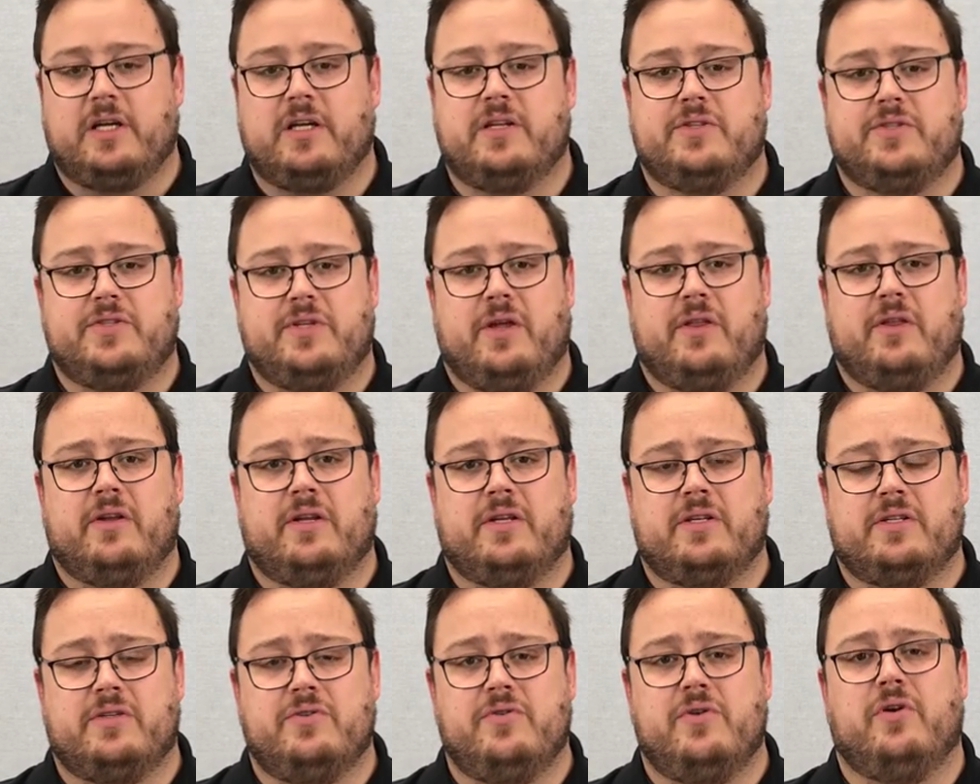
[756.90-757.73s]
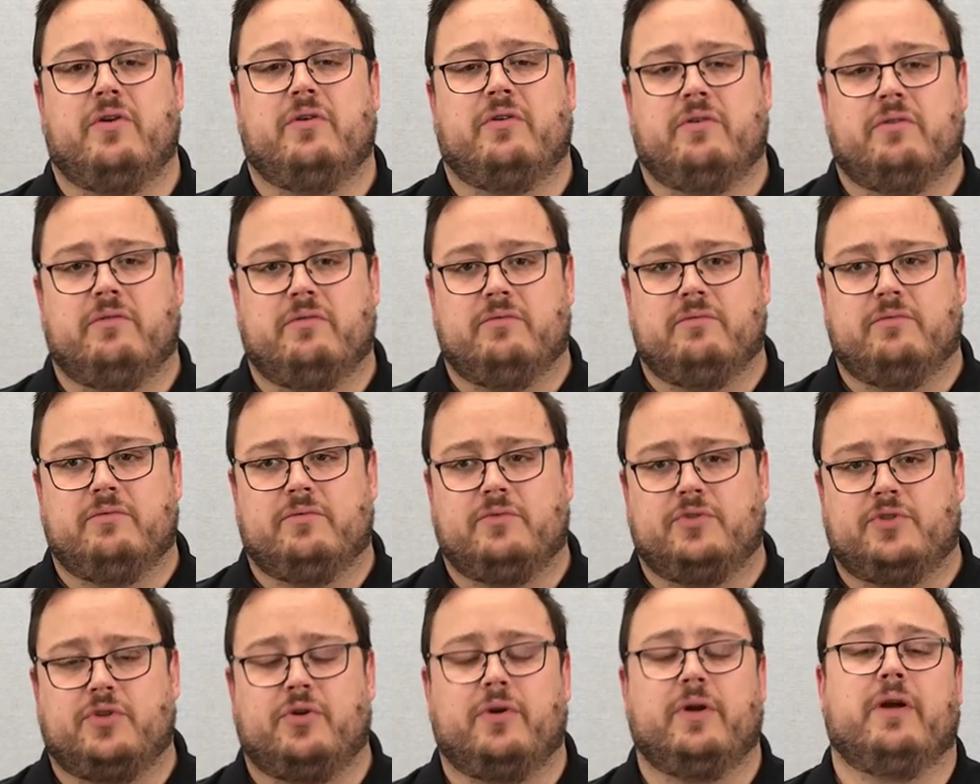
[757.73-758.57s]
it so that it's not
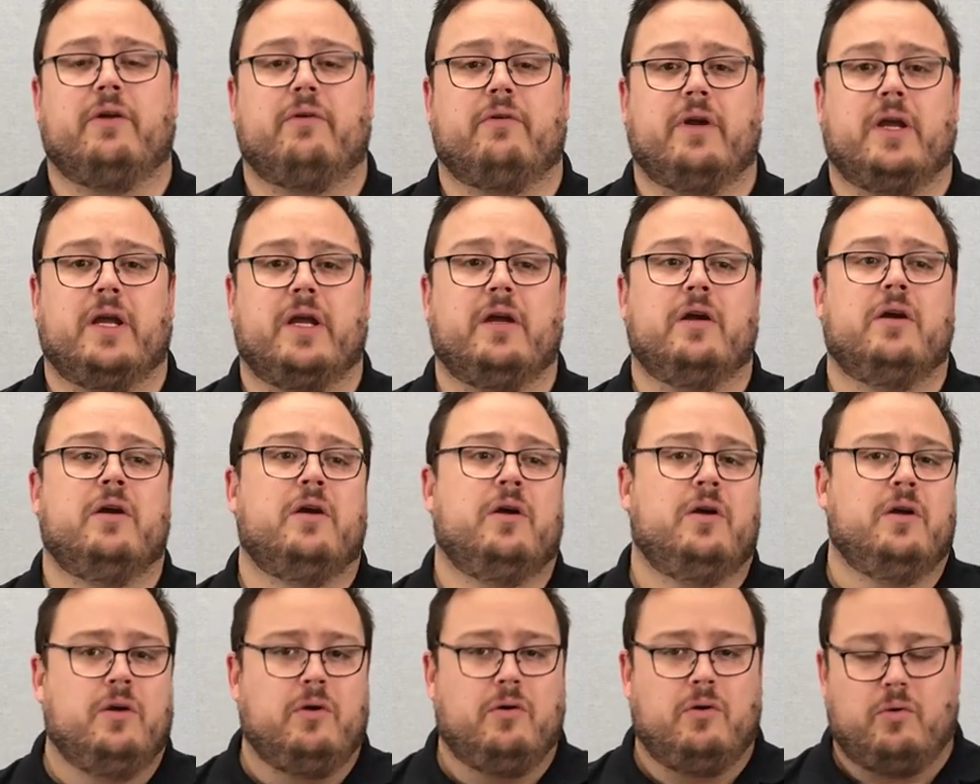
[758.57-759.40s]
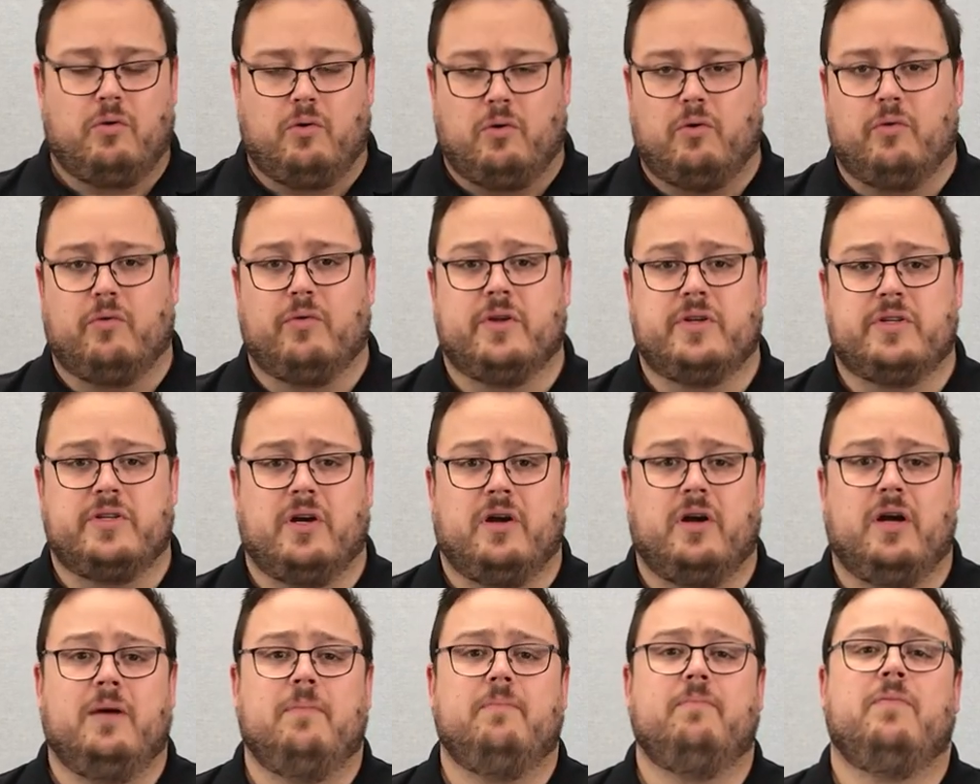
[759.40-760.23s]
triggering all the
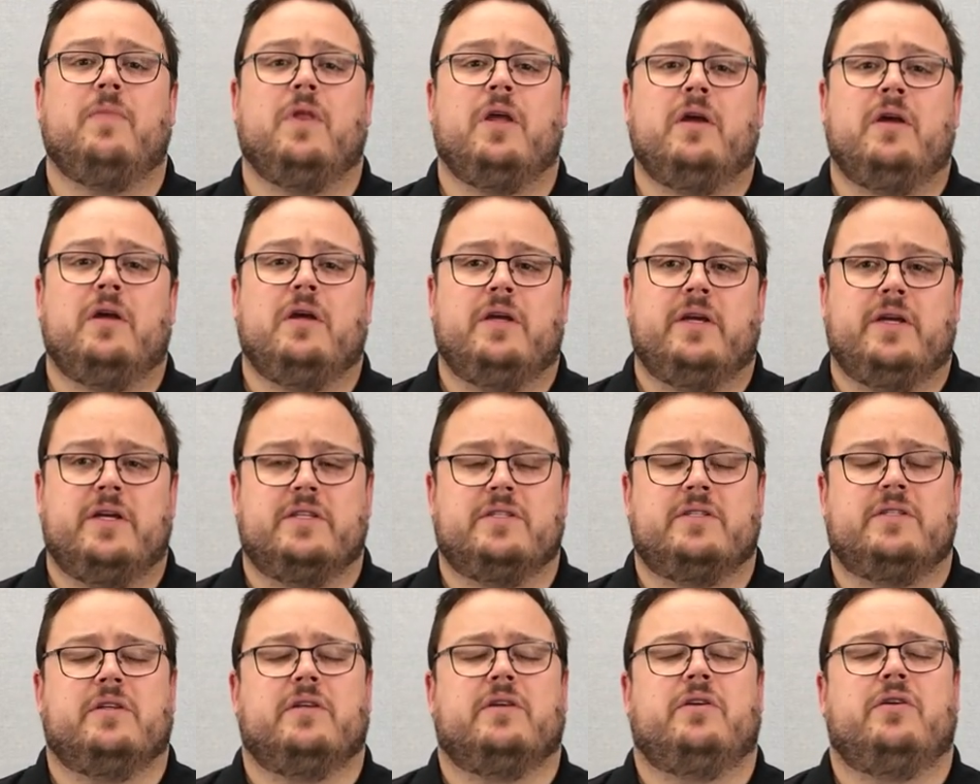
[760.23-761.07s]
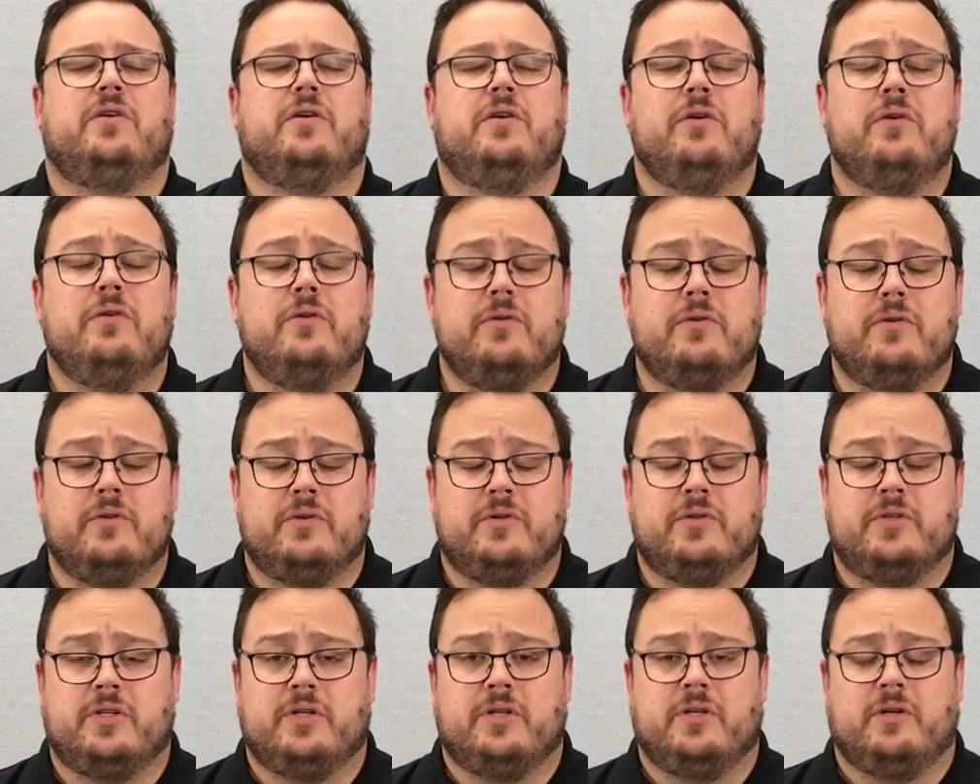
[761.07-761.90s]
time, is a
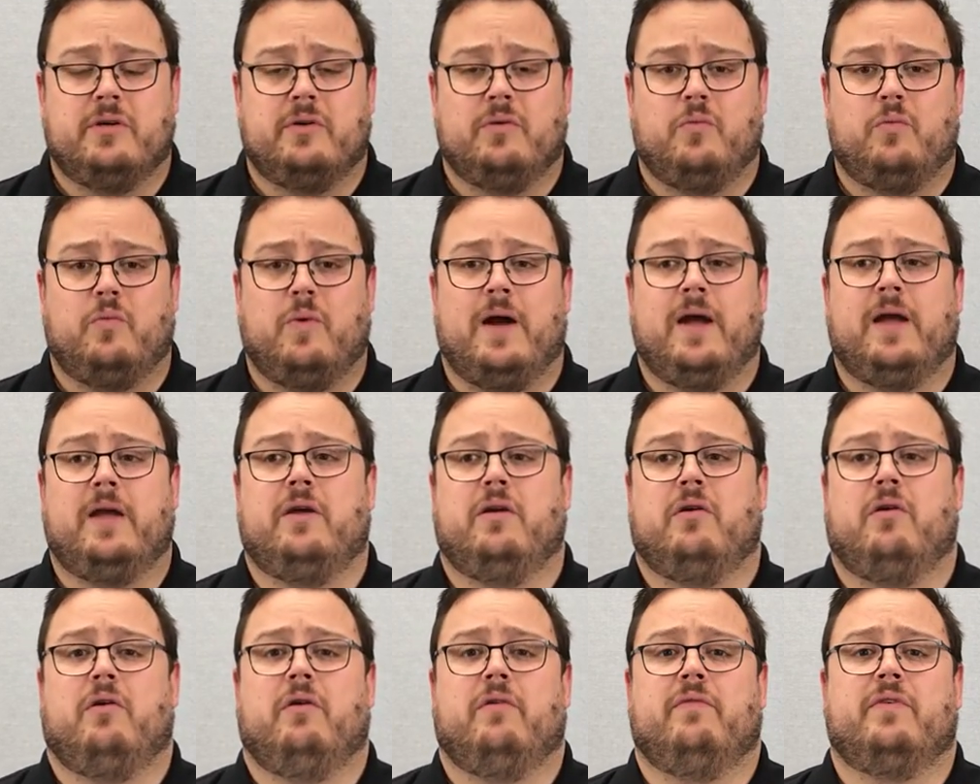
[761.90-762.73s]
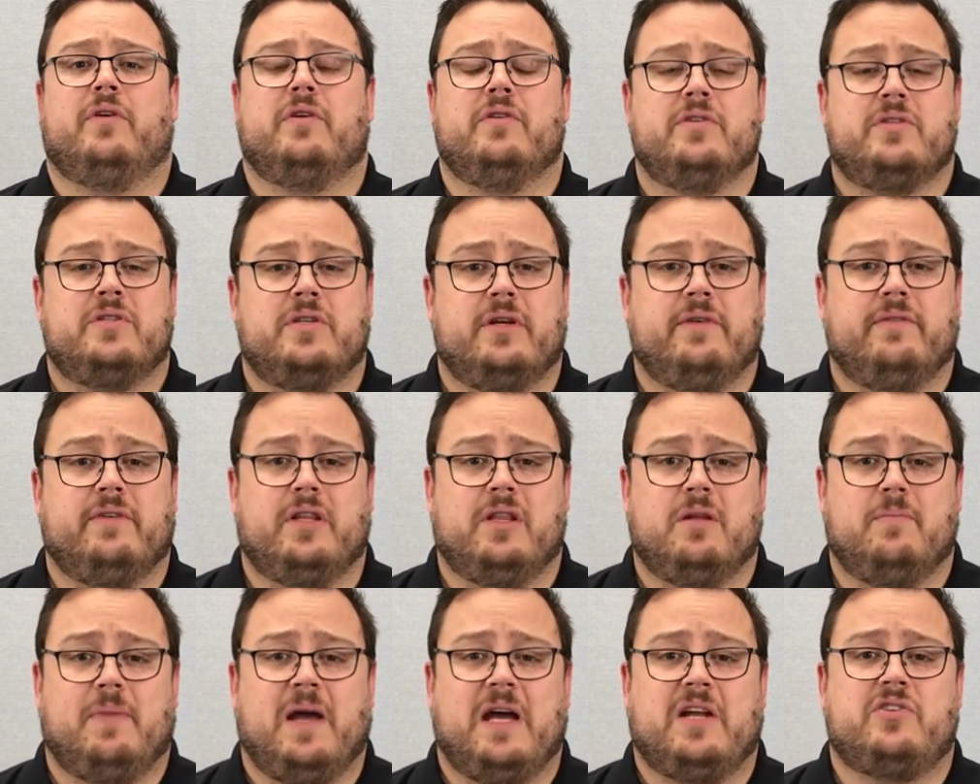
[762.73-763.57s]
huge way of
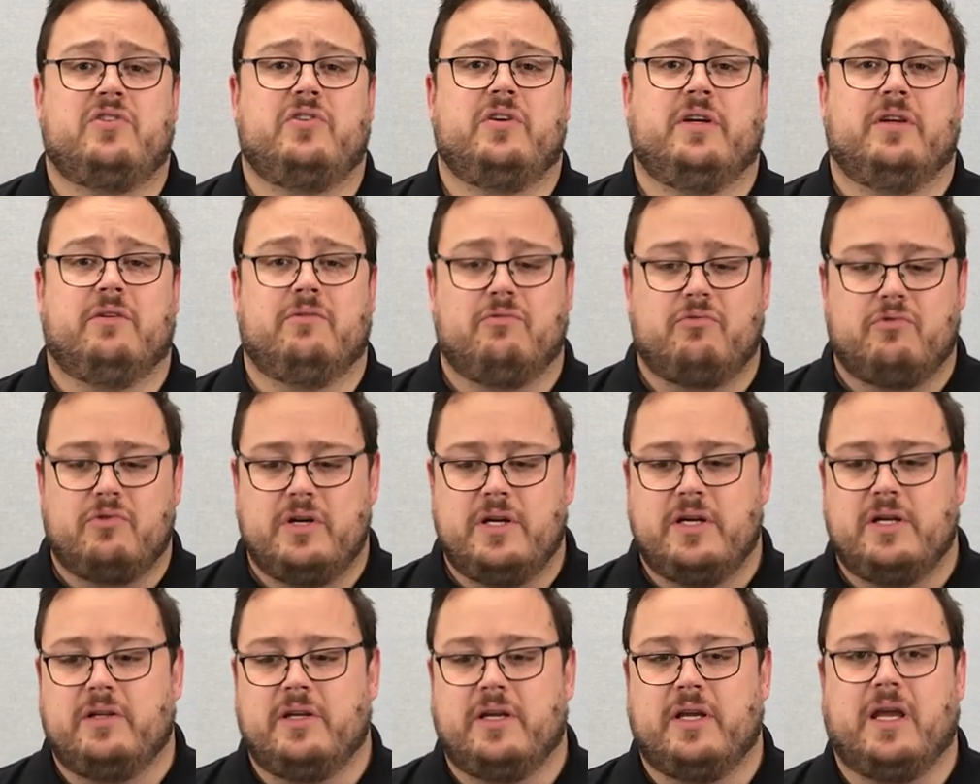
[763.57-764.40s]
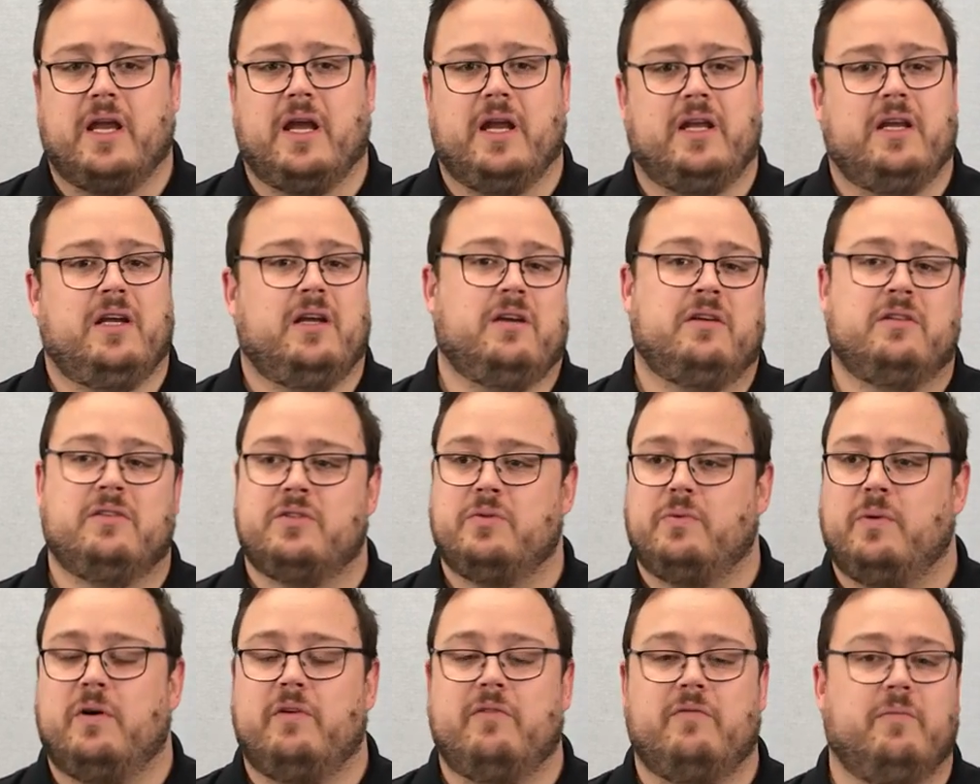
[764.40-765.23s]
conserving the battery and really getting
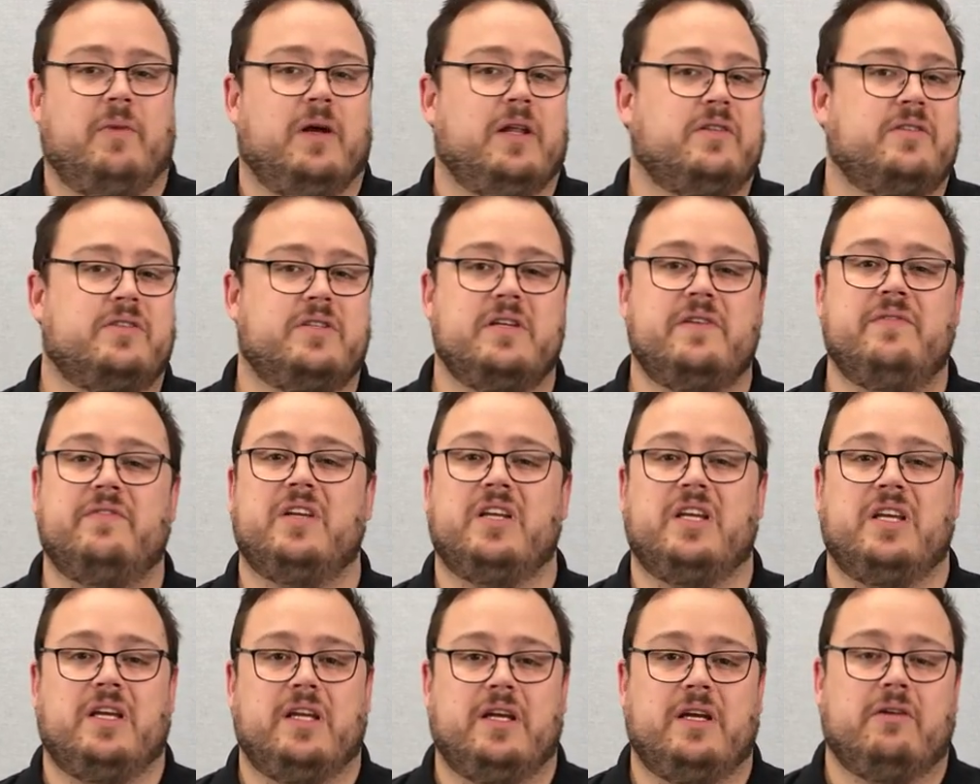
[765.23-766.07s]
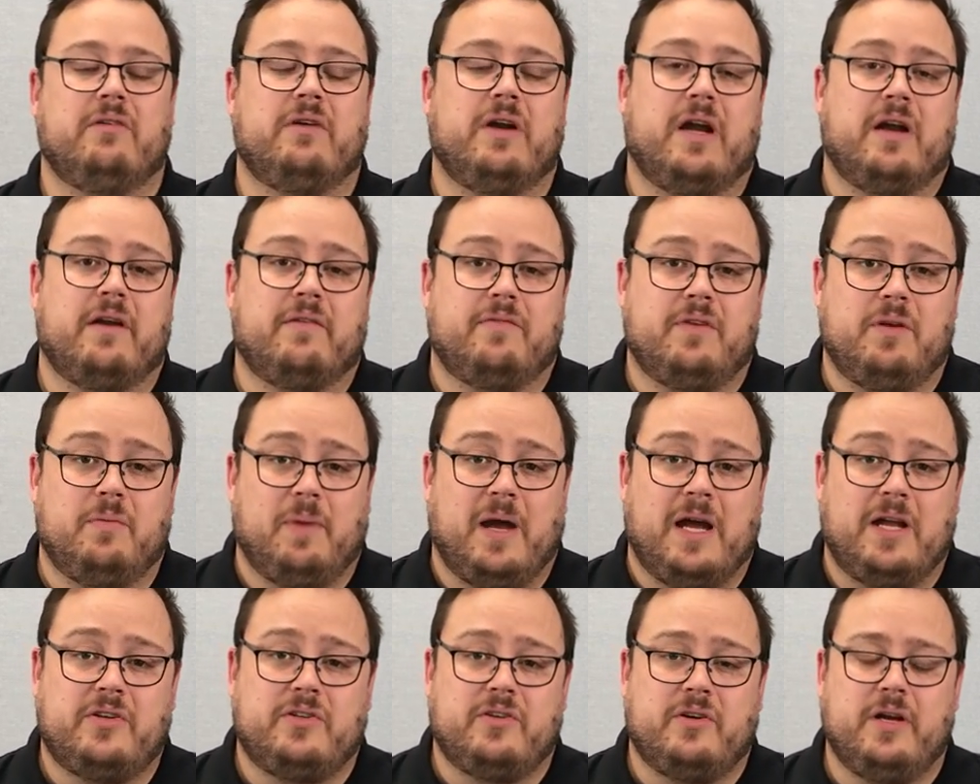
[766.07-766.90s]
12 months, even a year out of your
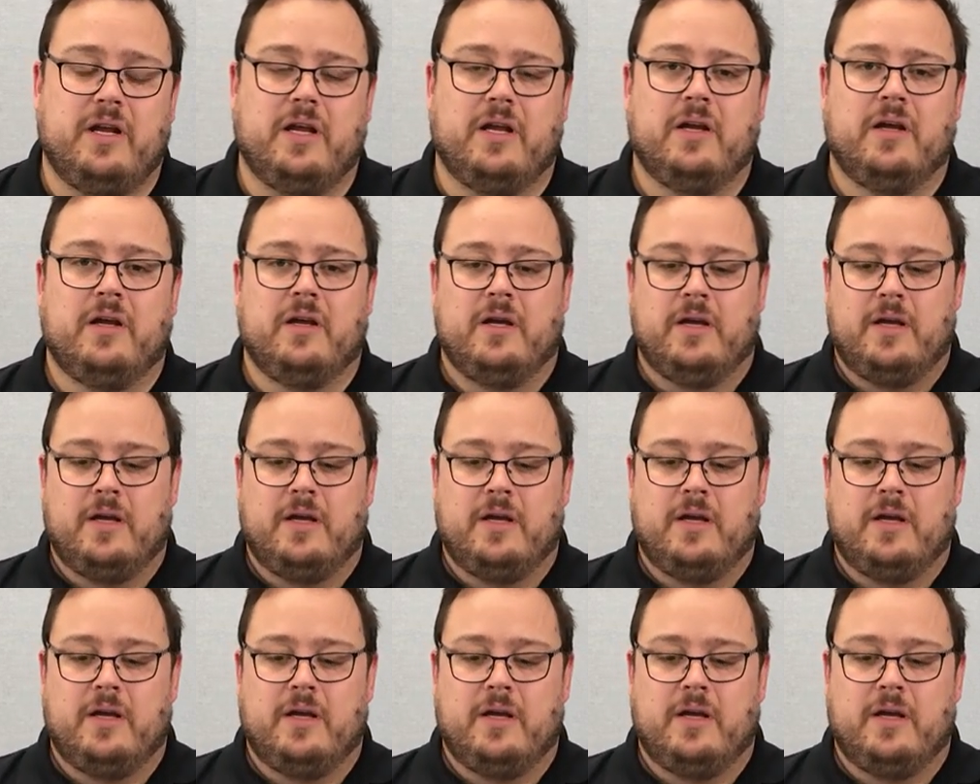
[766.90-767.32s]
battery.